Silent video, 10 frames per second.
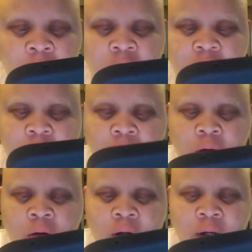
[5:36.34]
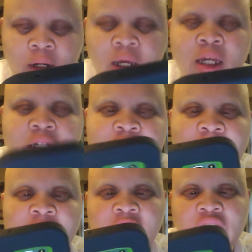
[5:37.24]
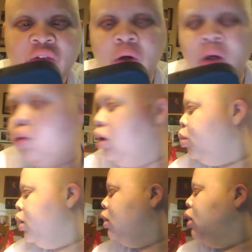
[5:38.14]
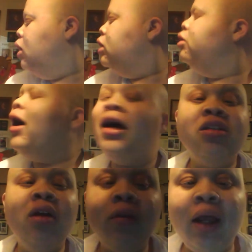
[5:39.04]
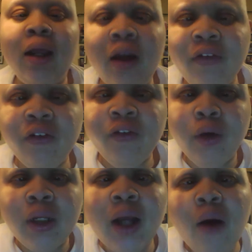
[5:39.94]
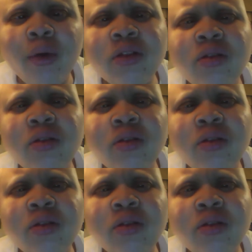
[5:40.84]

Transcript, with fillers: also on Saturdays for a repeat. You guys know that I love you for real and always